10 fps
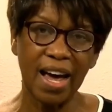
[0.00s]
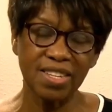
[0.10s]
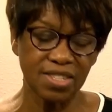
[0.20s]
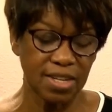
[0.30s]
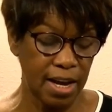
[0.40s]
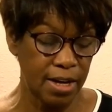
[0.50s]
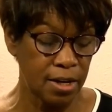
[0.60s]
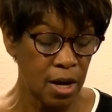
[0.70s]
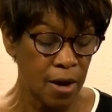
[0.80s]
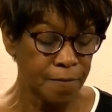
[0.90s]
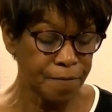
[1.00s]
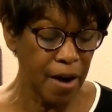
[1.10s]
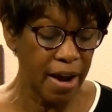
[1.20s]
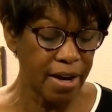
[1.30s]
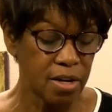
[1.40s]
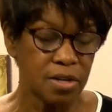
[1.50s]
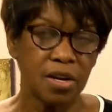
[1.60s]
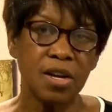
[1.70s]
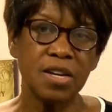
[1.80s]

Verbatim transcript: isolate, frighten,